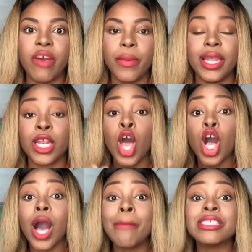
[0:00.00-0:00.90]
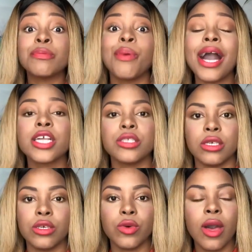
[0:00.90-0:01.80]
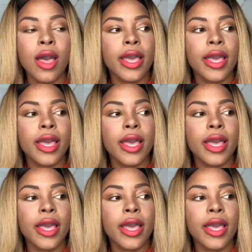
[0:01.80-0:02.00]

feminine comes back to you.